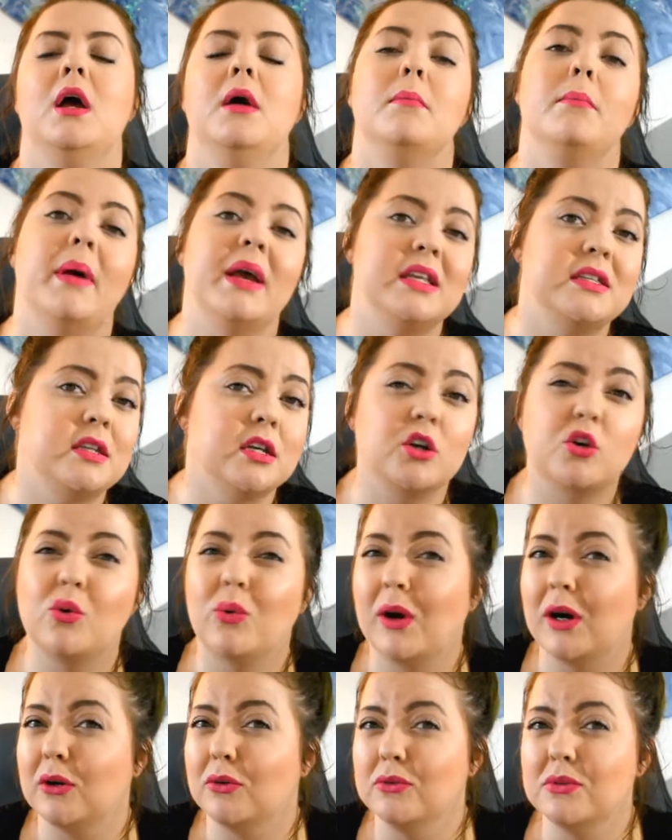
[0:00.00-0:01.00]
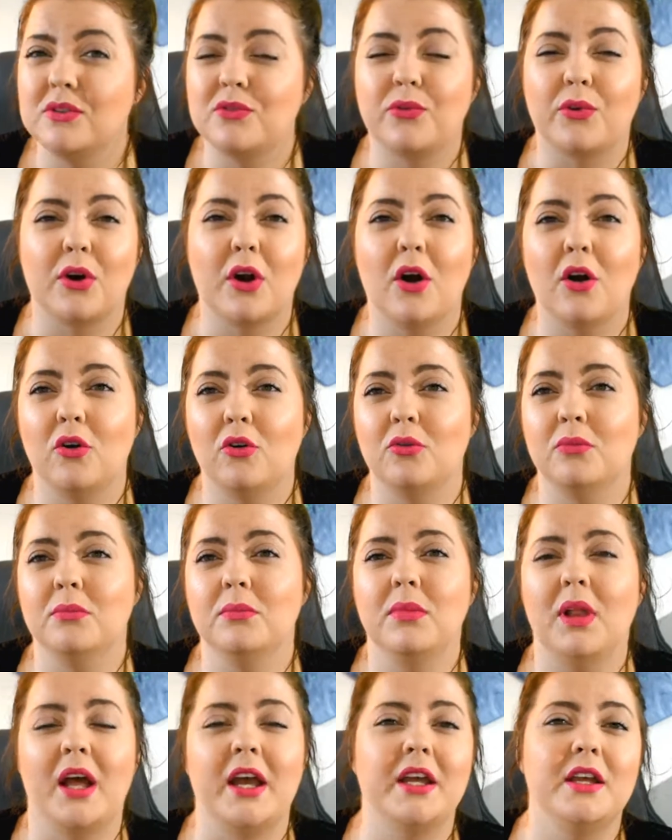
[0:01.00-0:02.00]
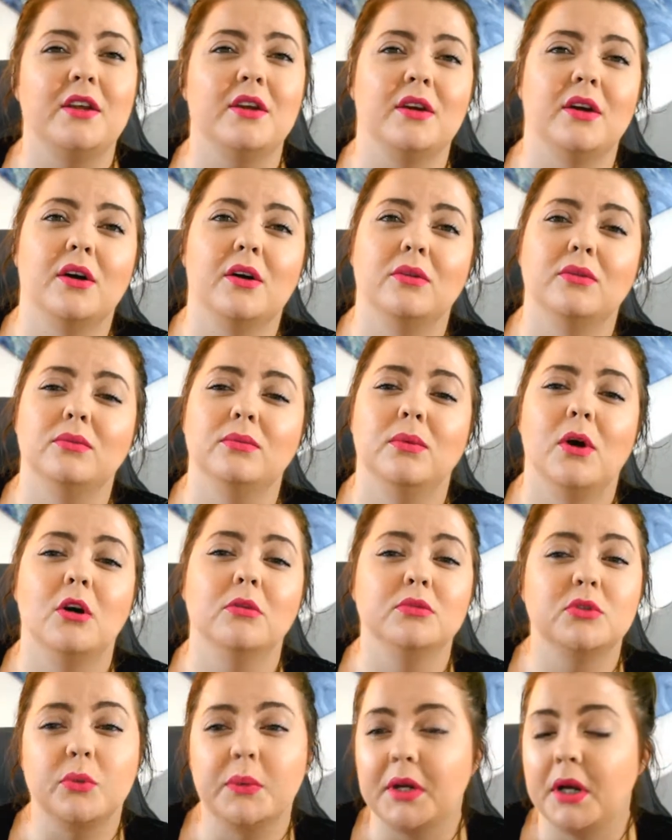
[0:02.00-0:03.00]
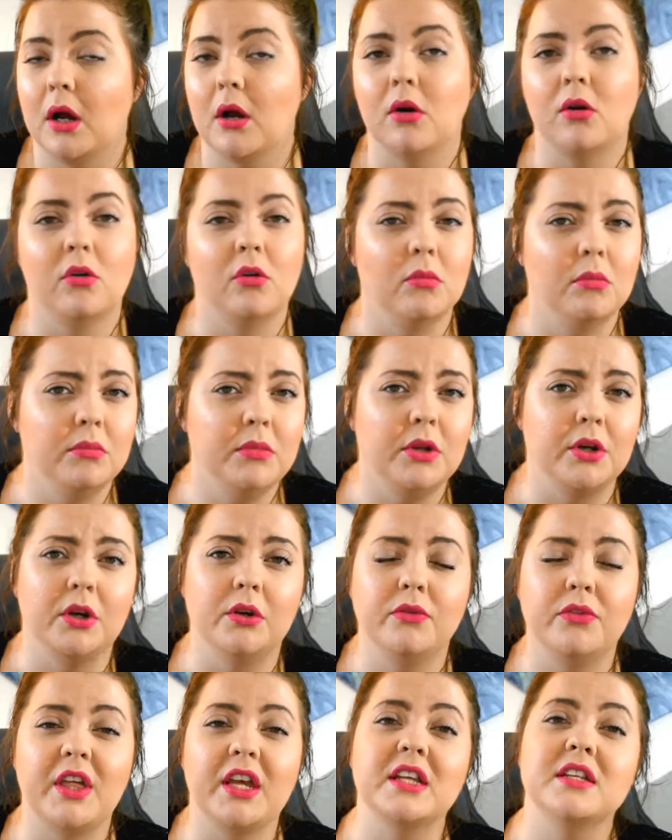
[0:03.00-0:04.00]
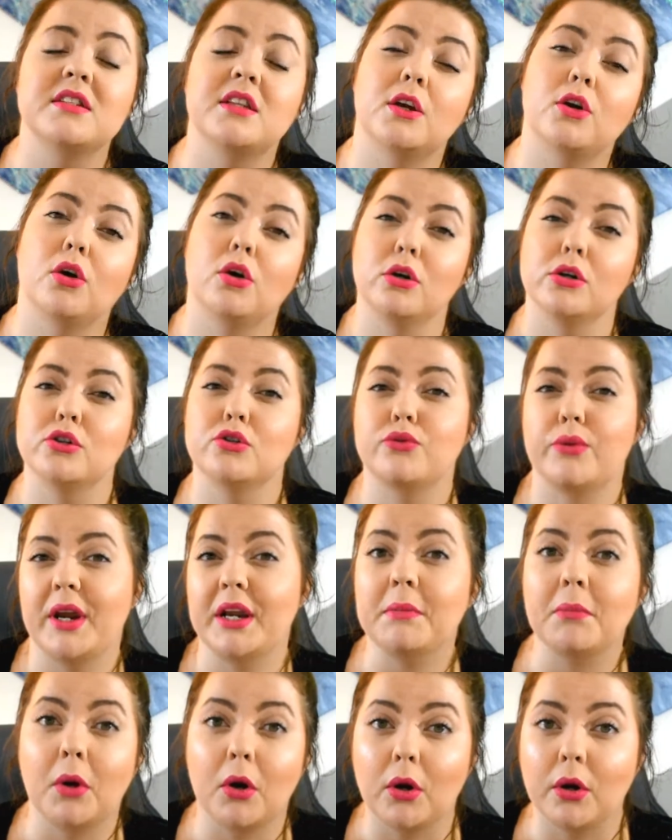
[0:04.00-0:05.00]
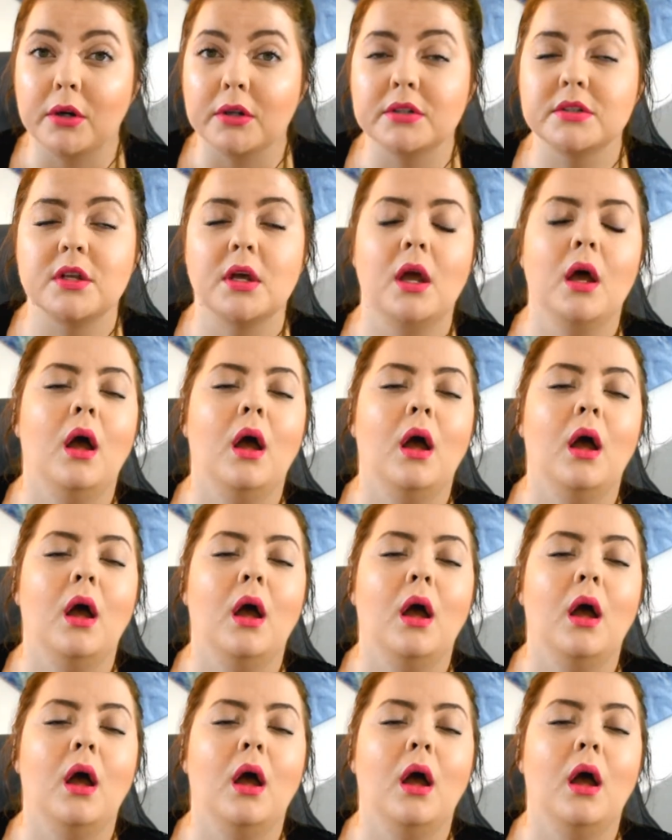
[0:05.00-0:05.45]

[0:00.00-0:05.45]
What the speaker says: Basic quotes for home, like, home sweet home, things that aren't trademarked.